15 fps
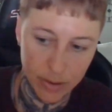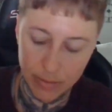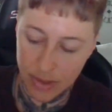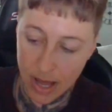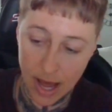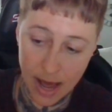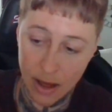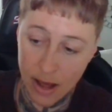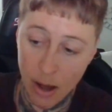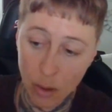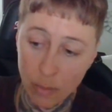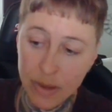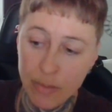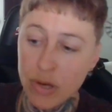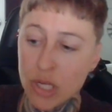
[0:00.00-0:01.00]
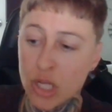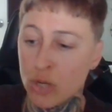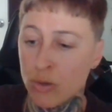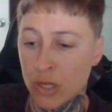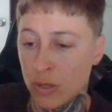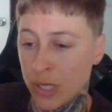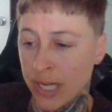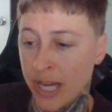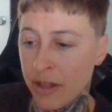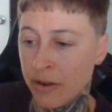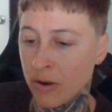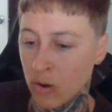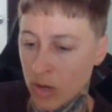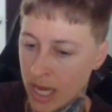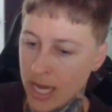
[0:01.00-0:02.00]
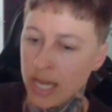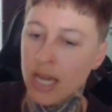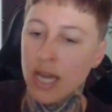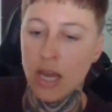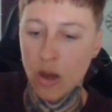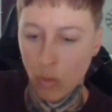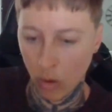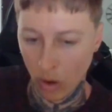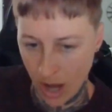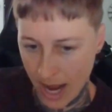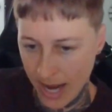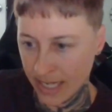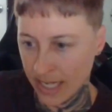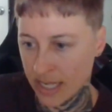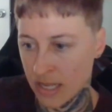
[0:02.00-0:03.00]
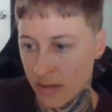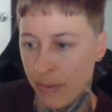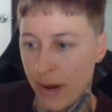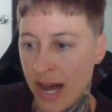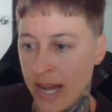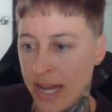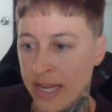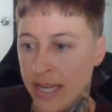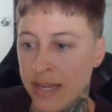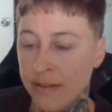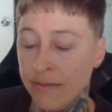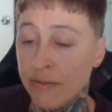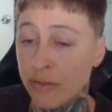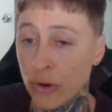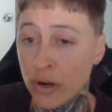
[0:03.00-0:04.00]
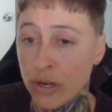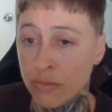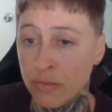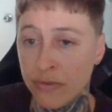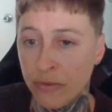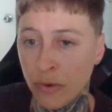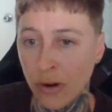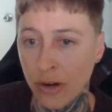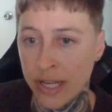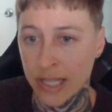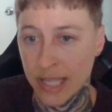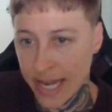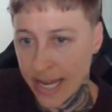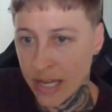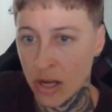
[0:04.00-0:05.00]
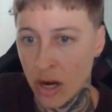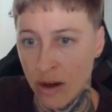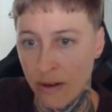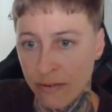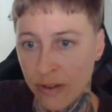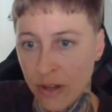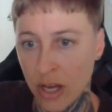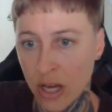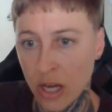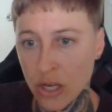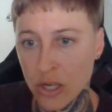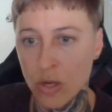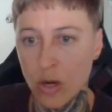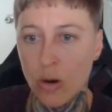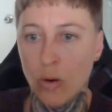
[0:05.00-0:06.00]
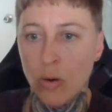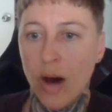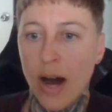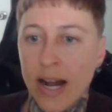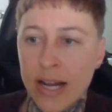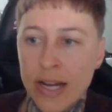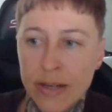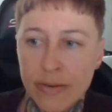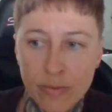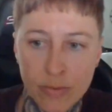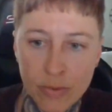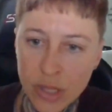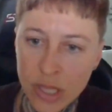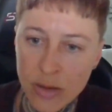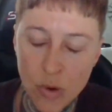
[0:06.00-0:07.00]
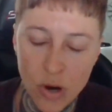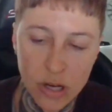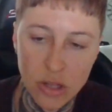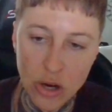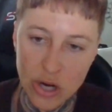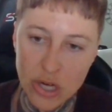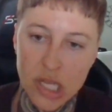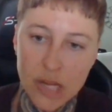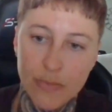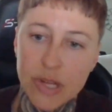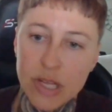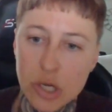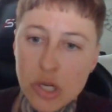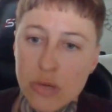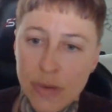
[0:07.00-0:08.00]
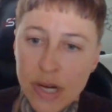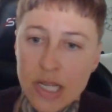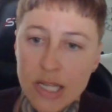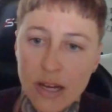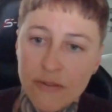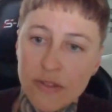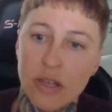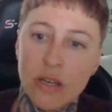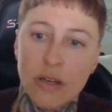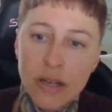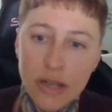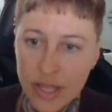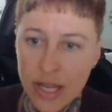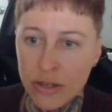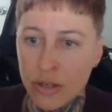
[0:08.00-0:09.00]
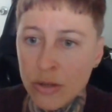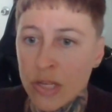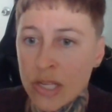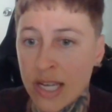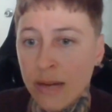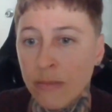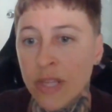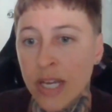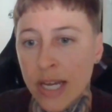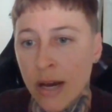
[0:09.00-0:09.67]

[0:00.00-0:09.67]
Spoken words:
helped me put two and two together. Okay, well, I need to buy in Florida before it takes off. So I really worked hard to position myself to then do the same thing